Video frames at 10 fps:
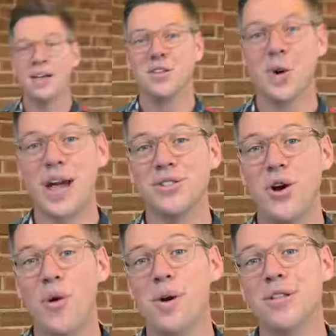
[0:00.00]
So as
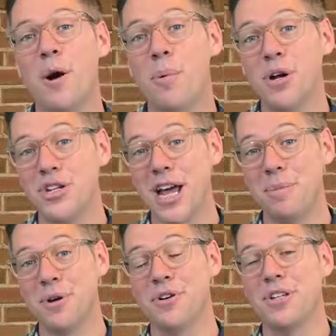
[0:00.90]
always, I'll put
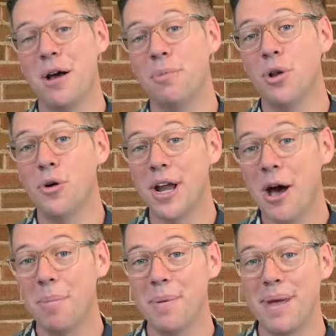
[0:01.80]
chapters down below to
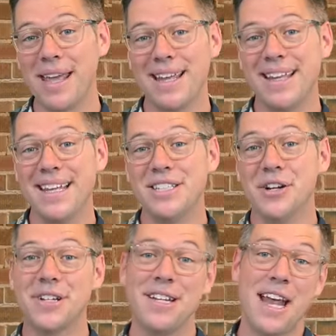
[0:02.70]
help it make it
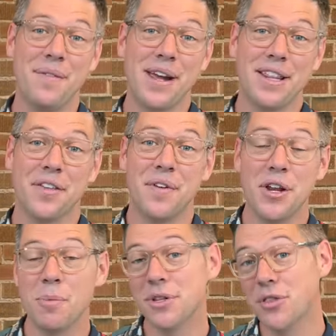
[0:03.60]
easier to navigate this
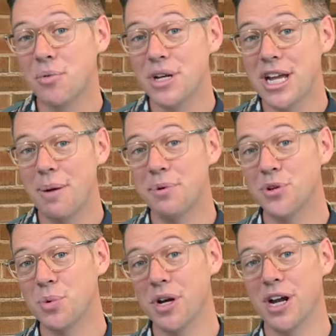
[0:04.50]
video. But the three
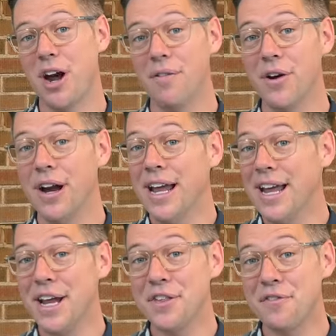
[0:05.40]
chapters we're gonna cover
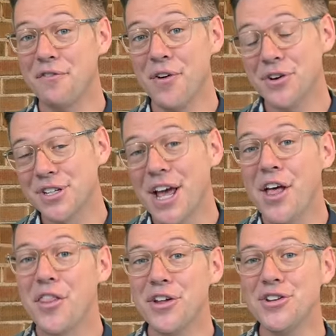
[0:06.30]
is first,
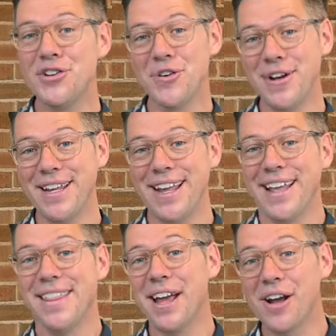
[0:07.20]
the journey
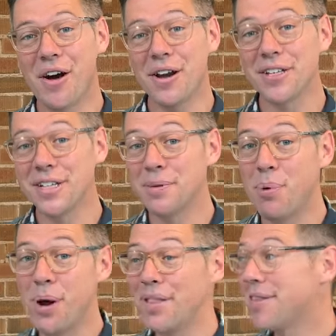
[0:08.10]
that got us to this
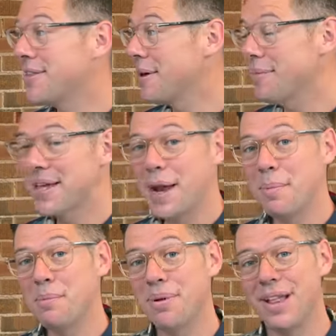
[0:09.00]
point. This is something that I've
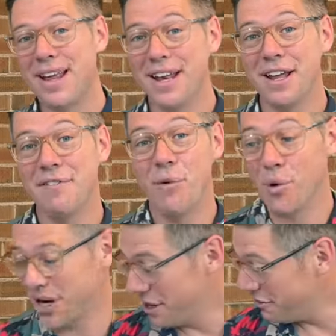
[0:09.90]
been planning
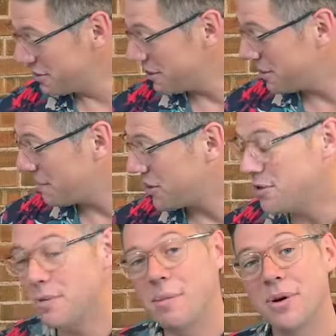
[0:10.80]
for years, especially
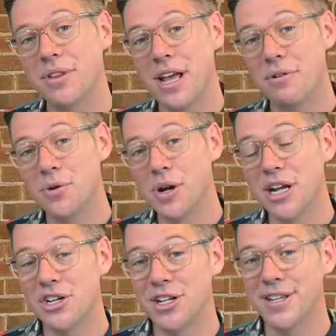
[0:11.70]
when we built the outdoor
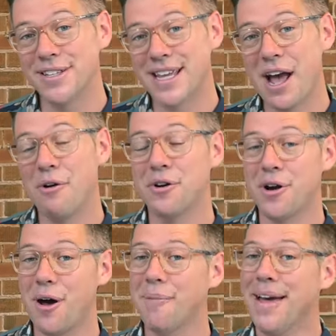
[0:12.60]
kitchen. This
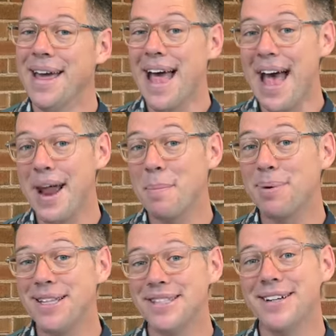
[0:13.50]
countertop had a
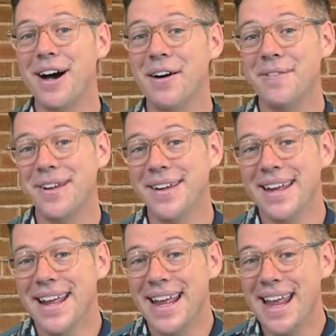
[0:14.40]
pizza oven
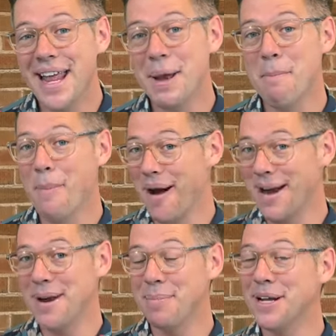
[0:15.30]
in
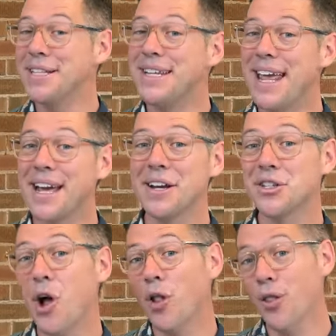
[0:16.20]
mind, but it's taken
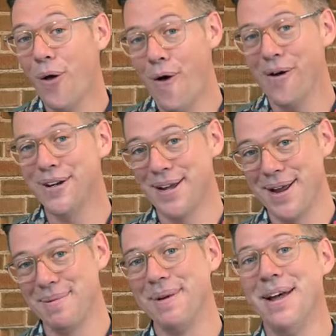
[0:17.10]
us a long
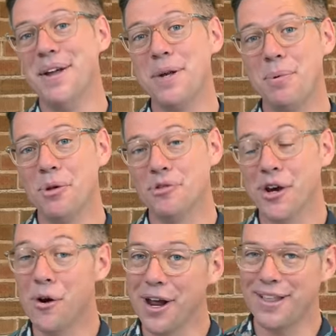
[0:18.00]
time to pull the
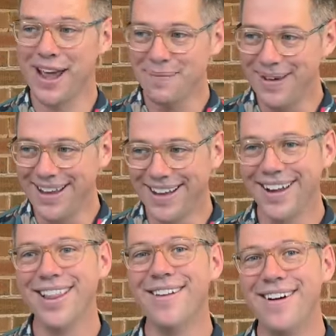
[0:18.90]
trigger. Okay, it's taken me
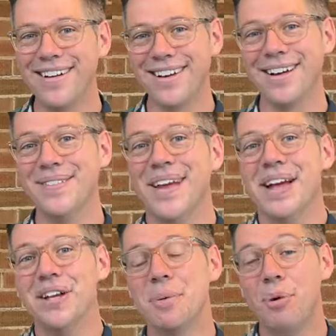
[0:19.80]
a long time
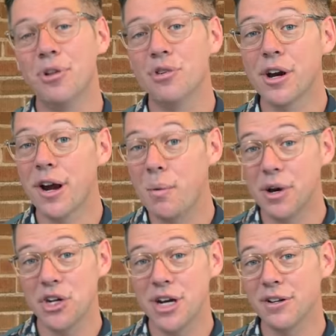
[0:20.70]
to pull the trigger. And I
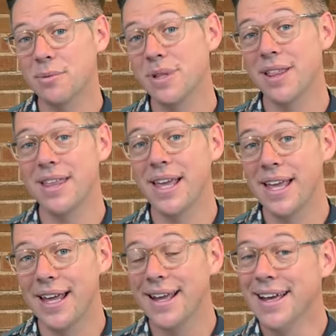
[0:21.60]
wanna share some of the
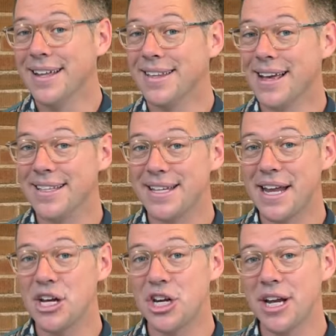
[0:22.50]
thinking, the
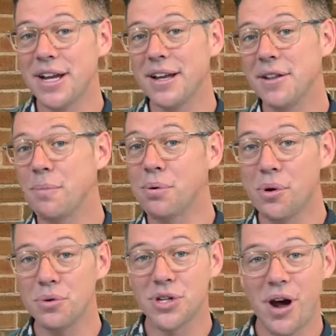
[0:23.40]
hesitation, the
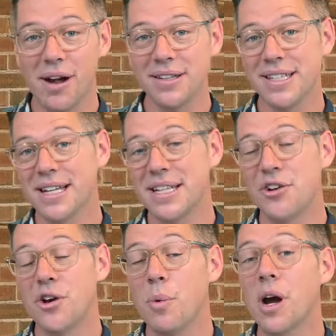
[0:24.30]
pros, cons,
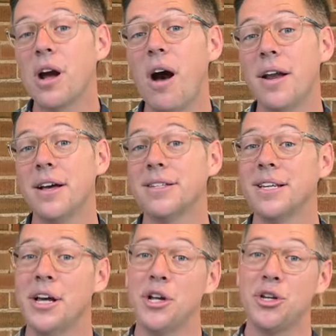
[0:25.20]
etc., what got us
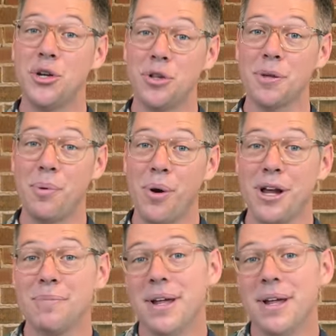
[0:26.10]
to this point.